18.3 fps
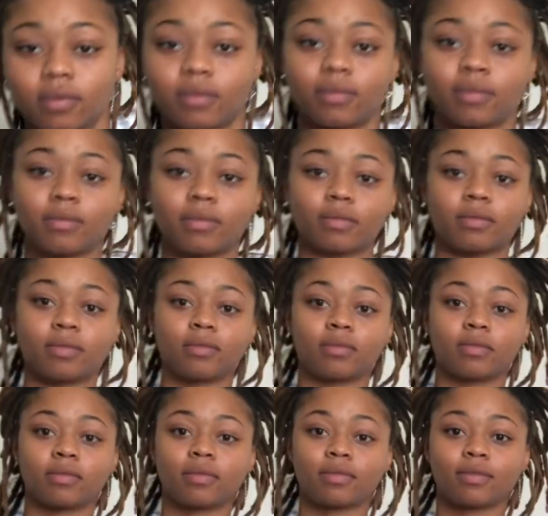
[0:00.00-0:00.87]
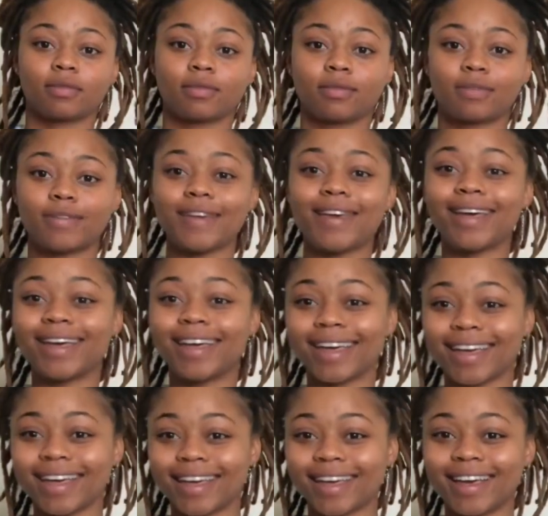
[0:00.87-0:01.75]

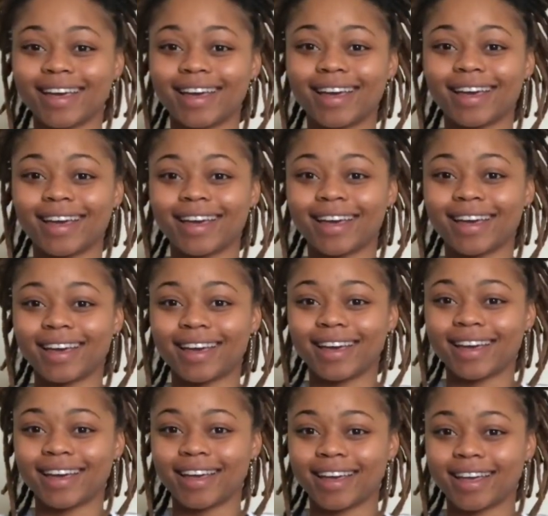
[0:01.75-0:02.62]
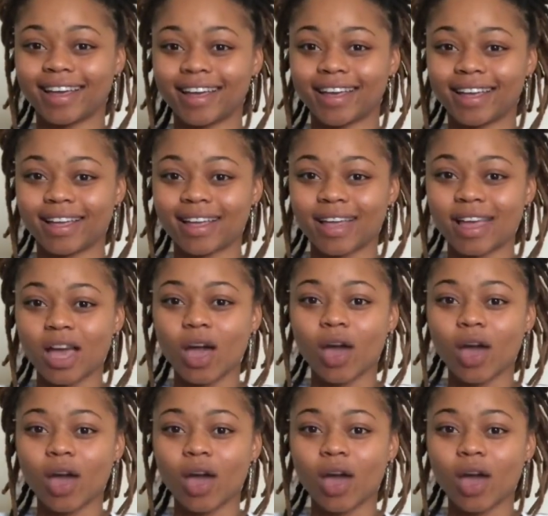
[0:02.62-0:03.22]
(not speaking)